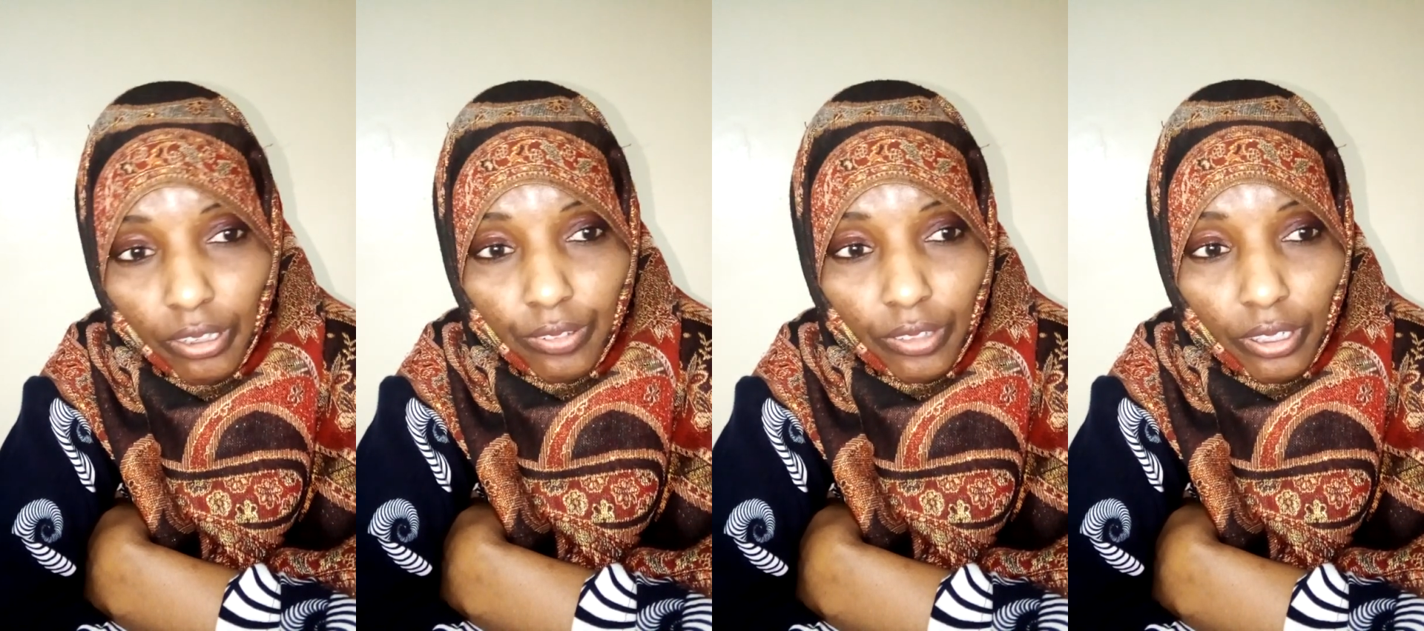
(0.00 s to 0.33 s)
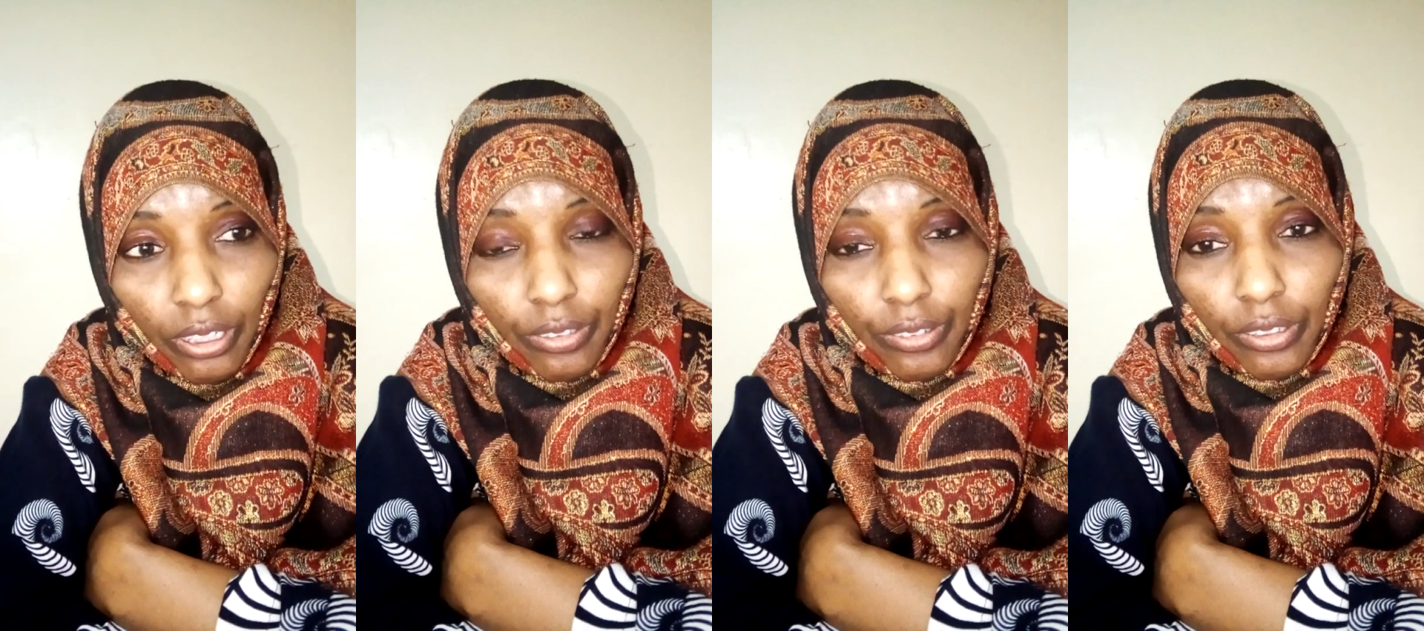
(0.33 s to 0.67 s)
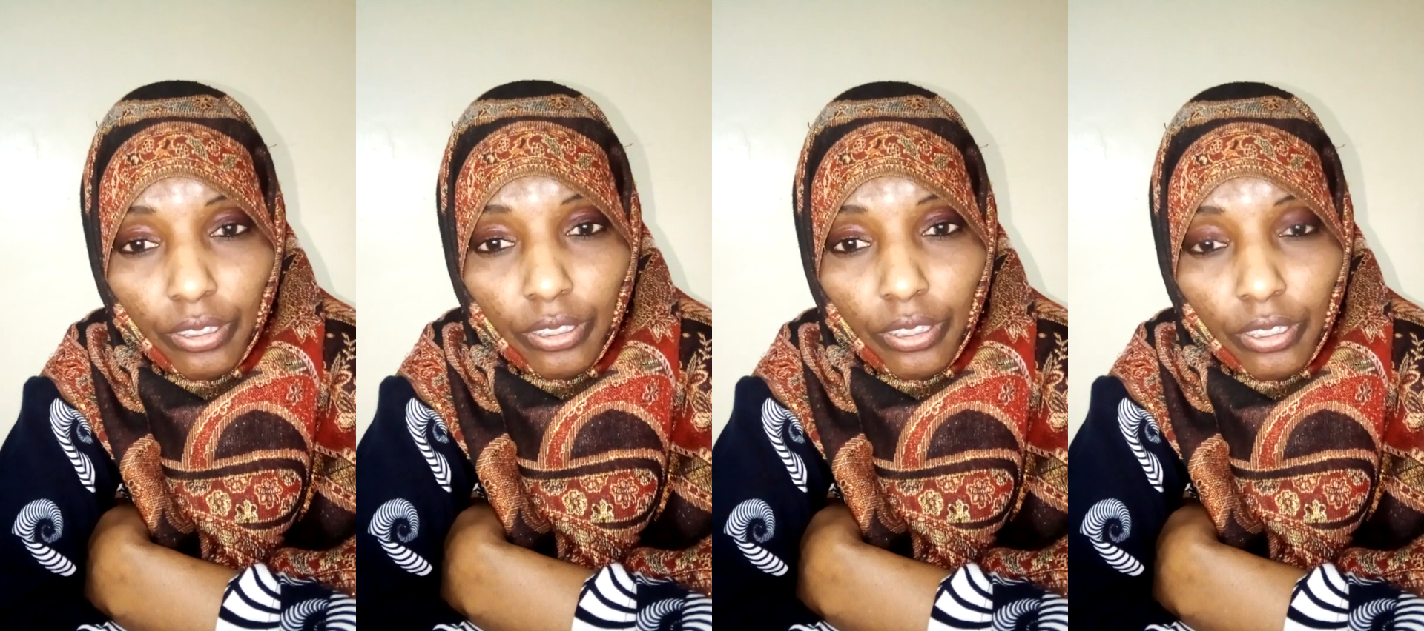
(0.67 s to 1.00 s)
skills
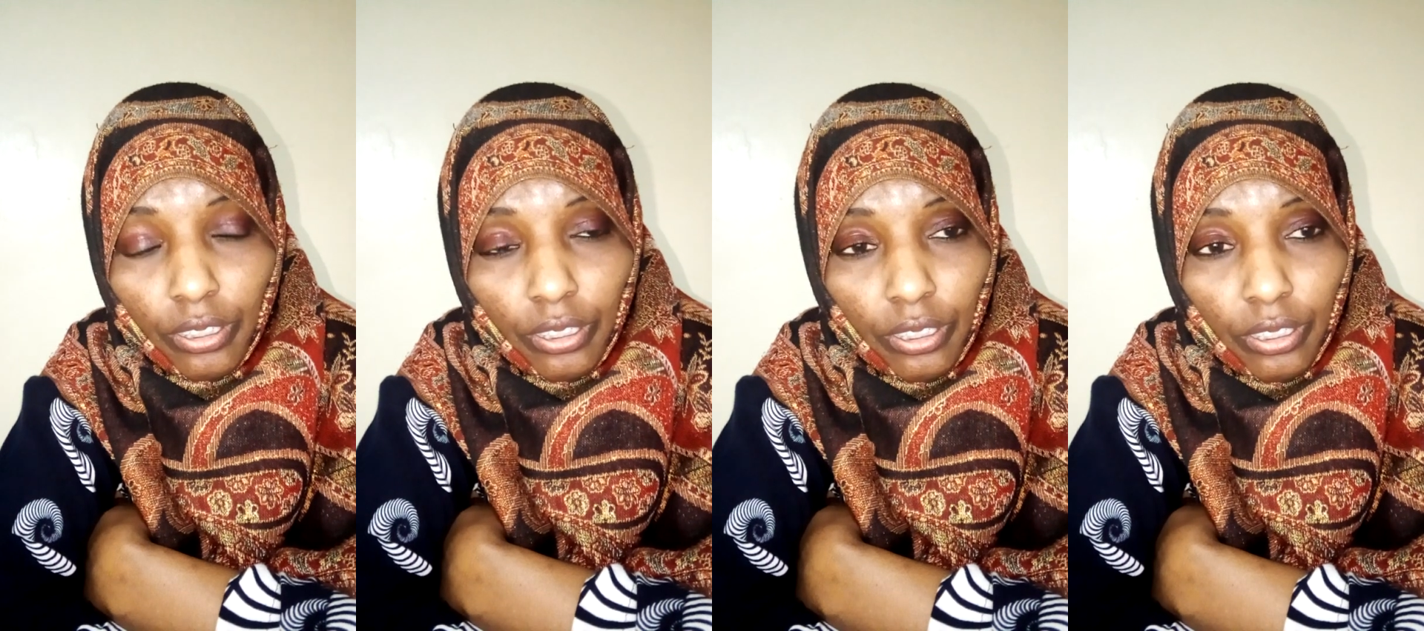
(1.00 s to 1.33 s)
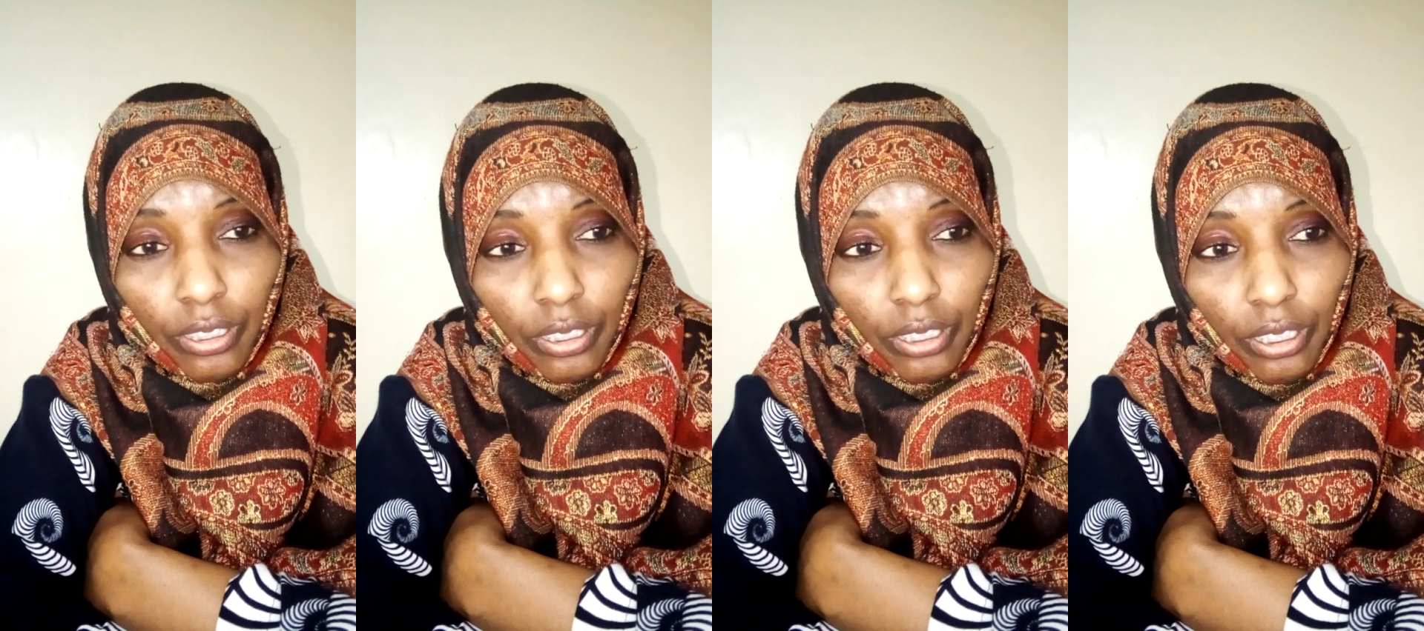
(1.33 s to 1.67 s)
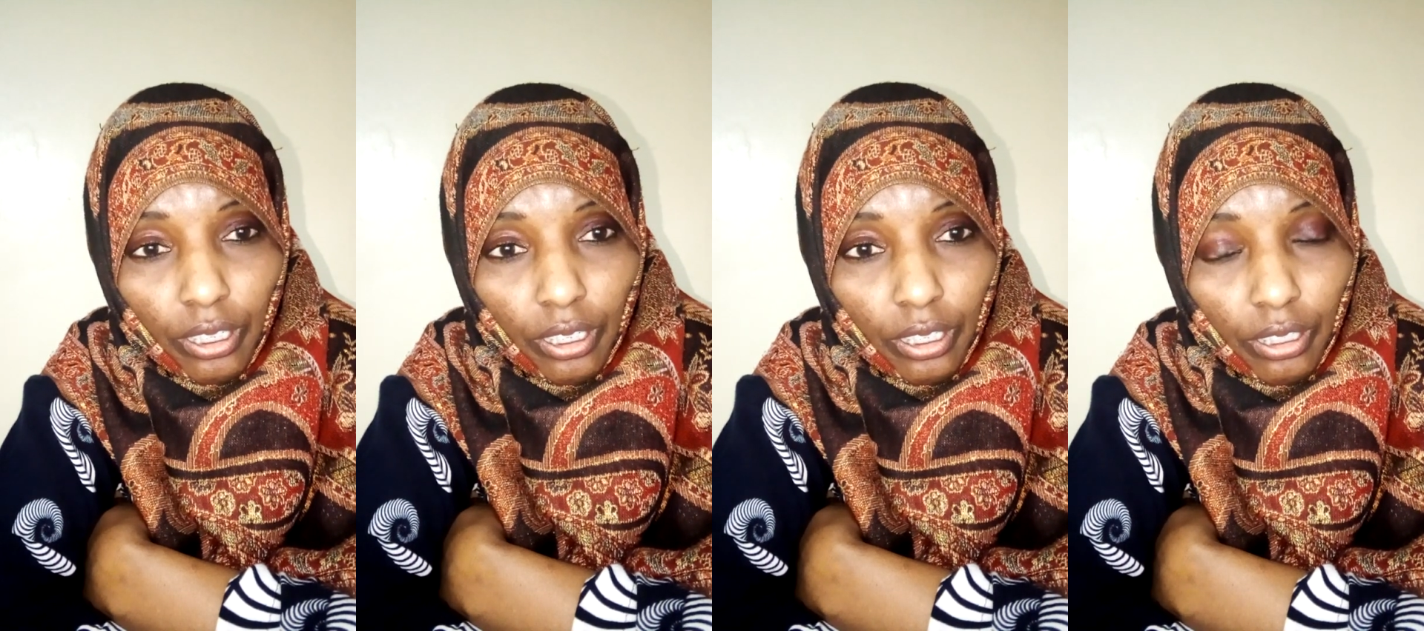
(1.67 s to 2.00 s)

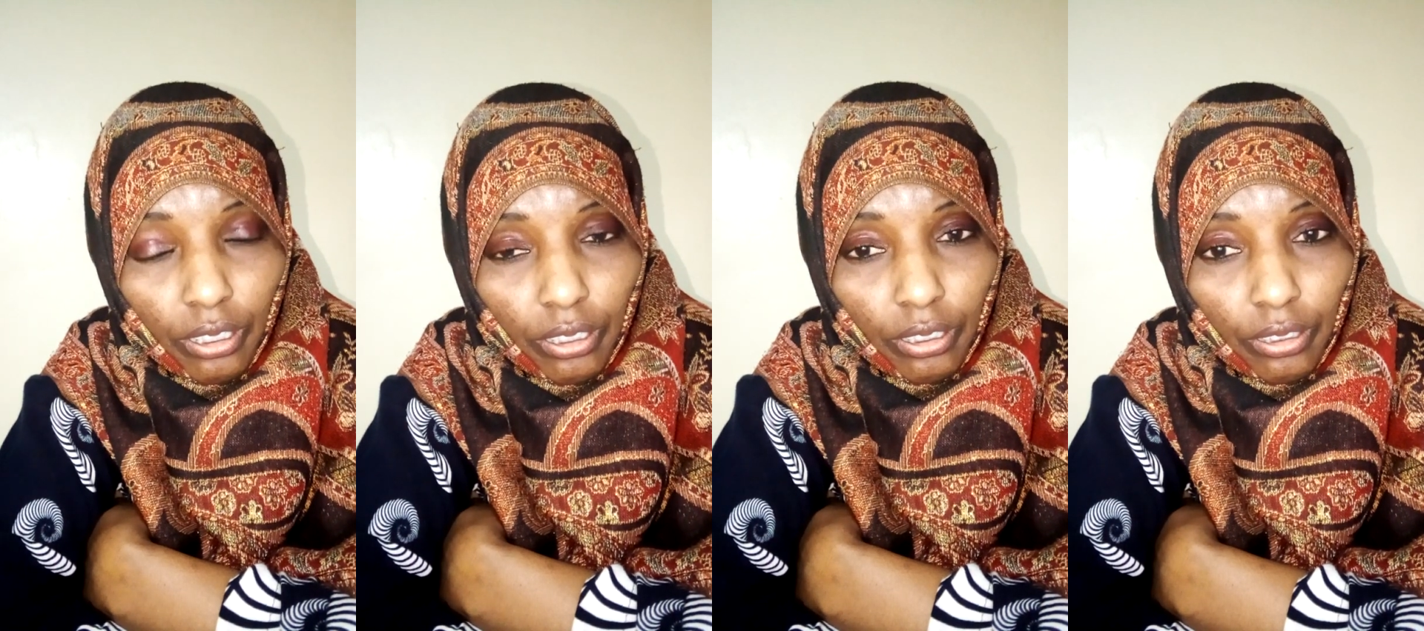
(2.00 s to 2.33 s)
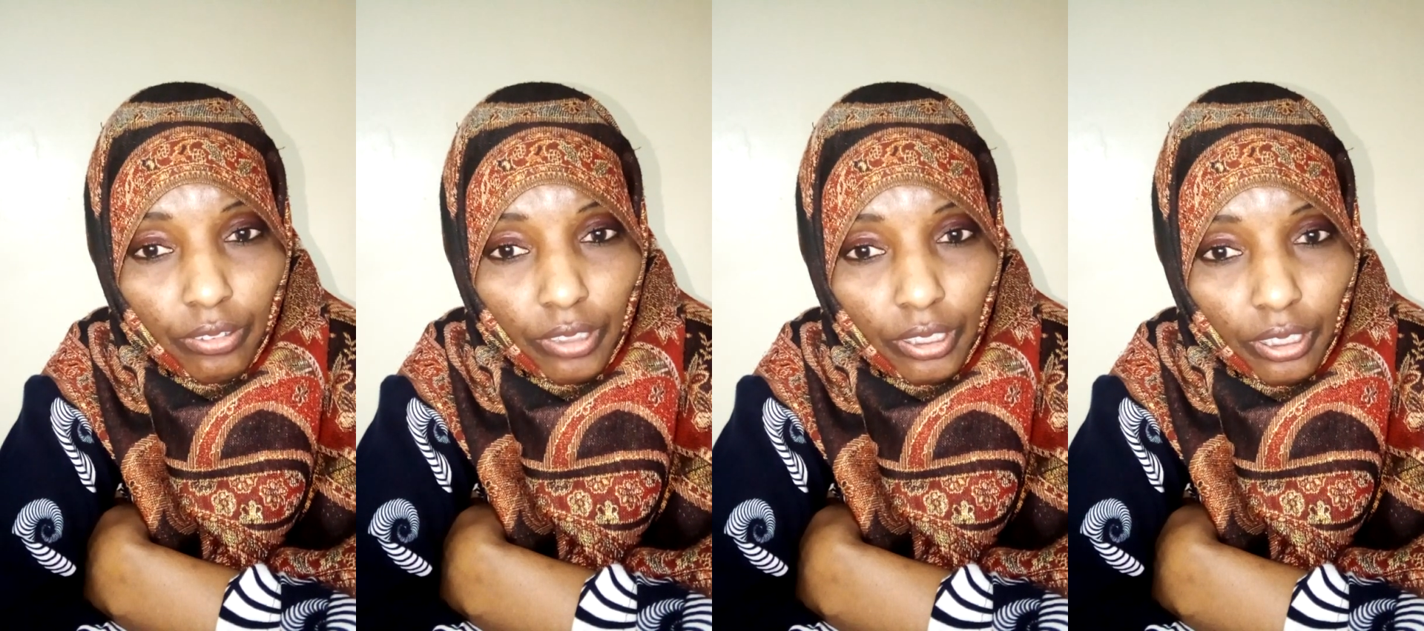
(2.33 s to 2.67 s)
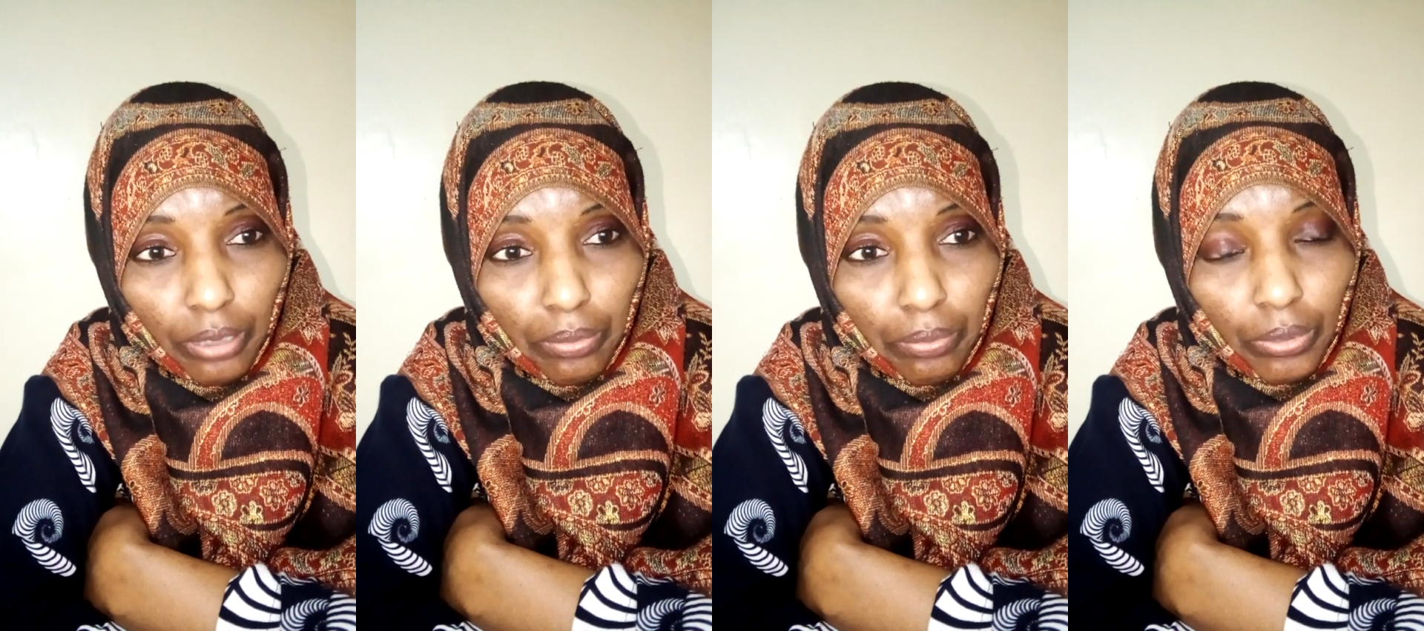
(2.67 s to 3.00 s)
and set
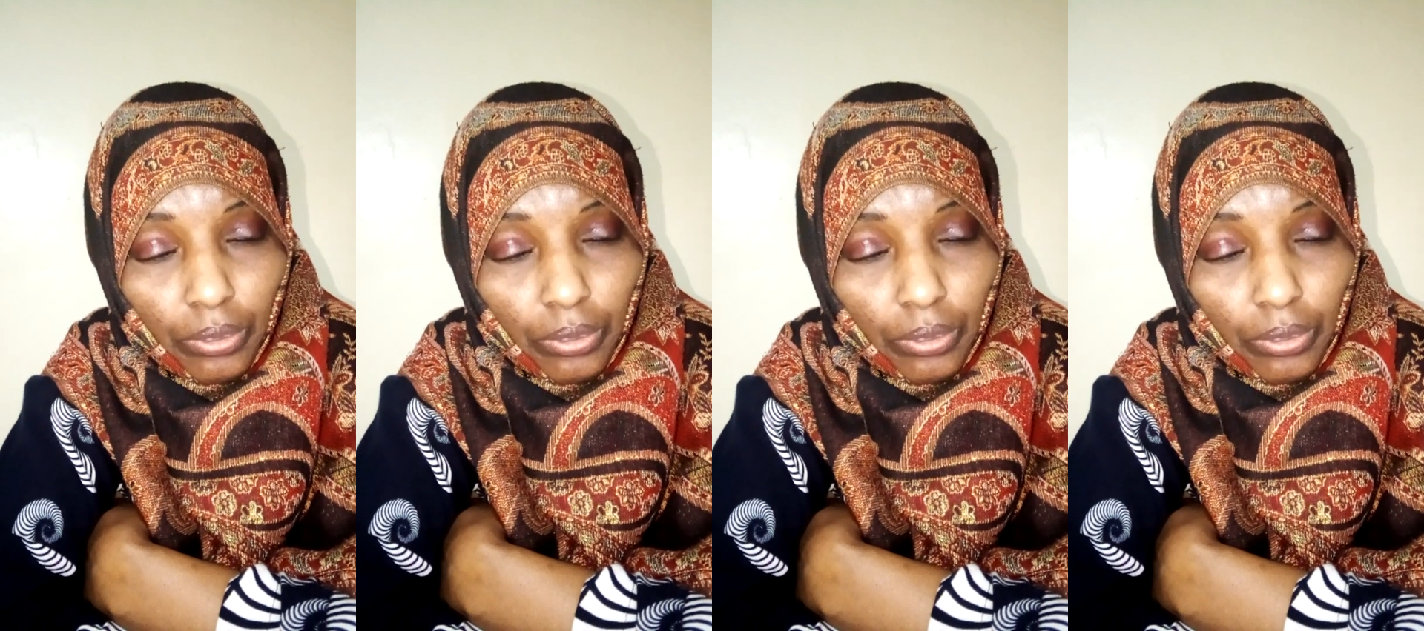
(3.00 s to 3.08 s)
up